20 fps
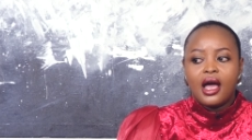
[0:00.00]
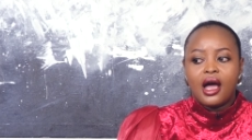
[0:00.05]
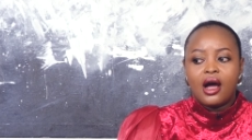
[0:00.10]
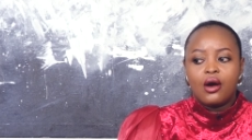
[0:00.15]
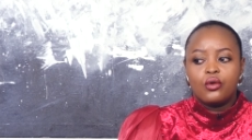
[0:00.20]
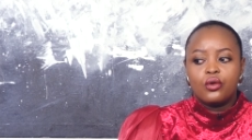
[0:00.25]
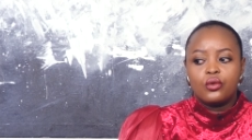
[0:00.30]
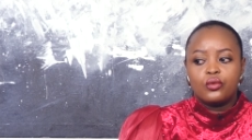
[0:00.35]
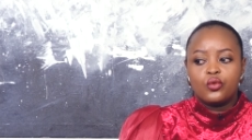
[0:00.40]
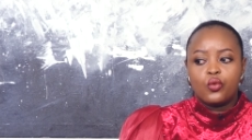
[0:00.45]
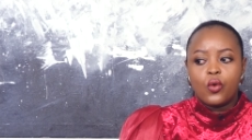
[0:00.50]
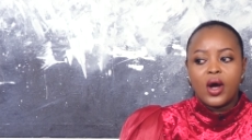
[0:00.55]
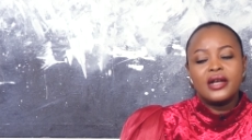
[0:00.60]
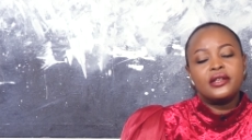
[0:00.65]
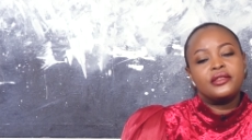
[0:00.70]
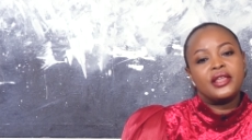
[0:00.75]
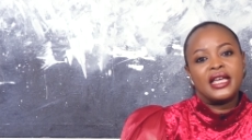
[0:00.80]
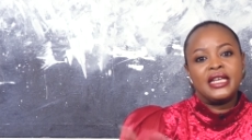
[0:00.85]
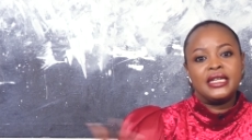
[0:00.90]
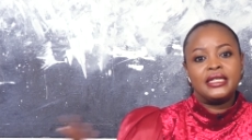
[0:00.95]
I would
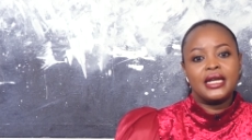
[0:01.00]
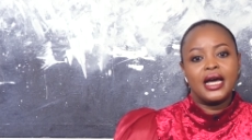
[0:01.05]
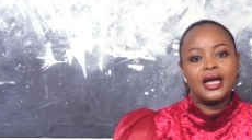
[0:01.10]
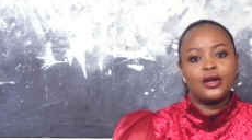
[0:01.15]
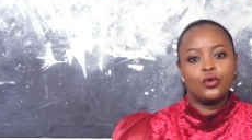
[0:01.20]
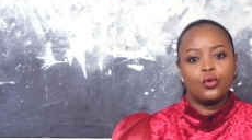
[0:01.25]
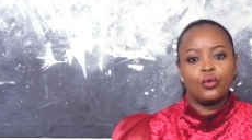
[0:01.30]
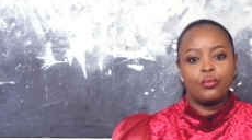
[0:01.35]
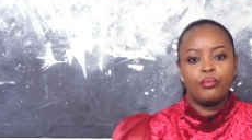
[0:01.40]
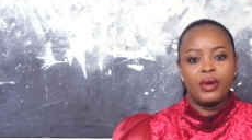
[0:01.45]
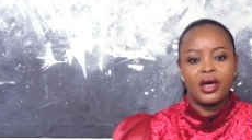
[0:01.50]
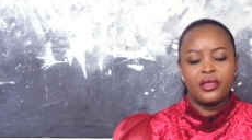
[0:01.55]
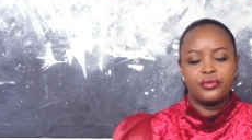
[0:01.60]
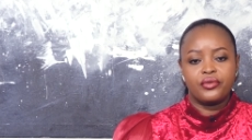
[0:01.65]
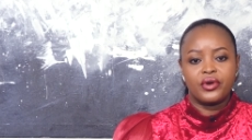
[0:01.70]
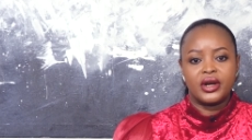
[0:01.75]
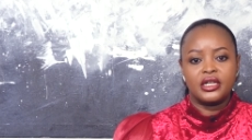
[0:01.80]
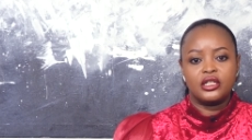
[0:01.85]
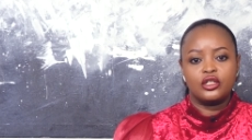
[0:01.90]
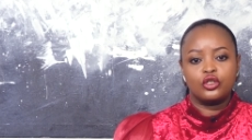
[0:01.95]
want the eternal
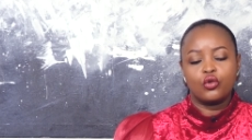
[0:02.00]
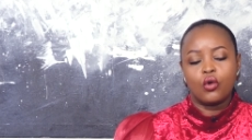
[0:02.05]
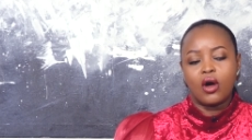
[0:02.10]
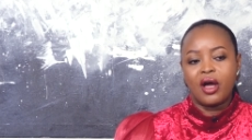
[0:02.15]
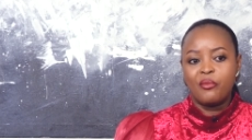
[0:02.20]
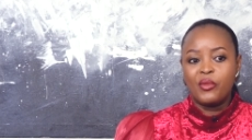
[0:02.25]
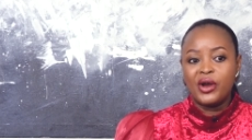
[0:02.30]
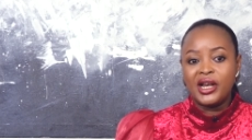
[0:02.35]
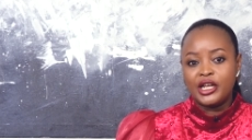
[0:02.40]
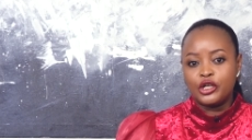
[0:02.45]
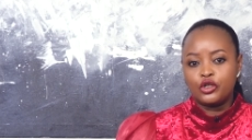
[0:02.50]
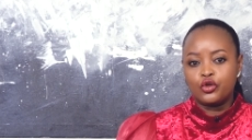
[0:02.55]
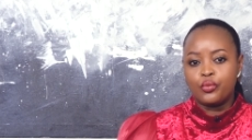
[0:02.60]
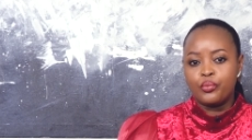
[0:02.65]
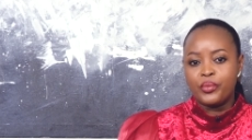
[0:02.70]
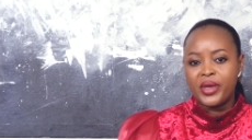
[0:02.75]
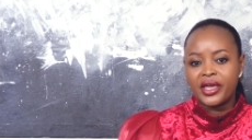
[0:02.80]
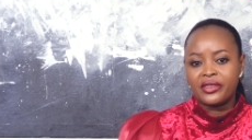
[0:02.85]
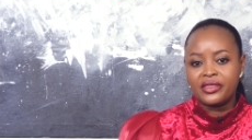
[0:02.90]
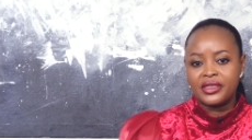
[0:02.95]
birthright. So I'm willing to
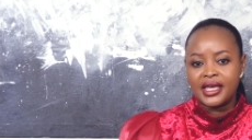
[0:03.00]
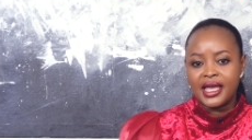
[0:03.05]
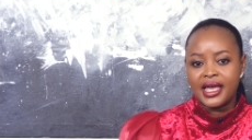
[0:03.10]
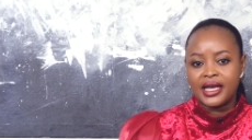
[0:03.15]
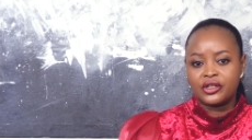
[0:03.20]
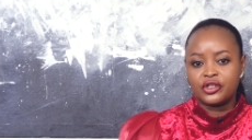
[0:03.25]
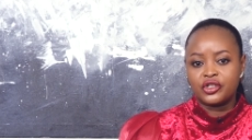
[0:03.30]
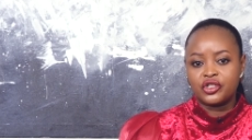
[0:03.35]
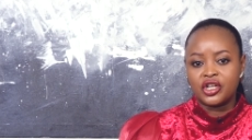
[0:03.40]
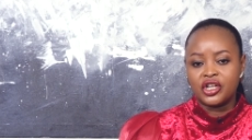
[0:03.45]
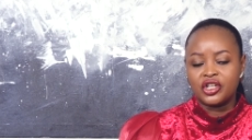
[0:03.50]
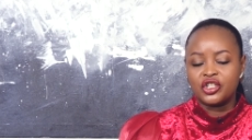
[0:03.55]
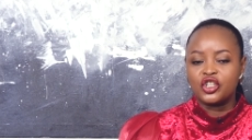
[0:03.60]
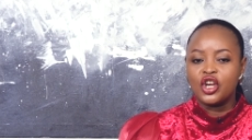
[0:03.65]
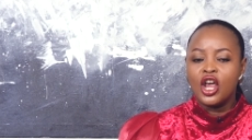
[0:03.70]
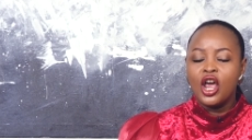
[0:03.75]
make the exchange.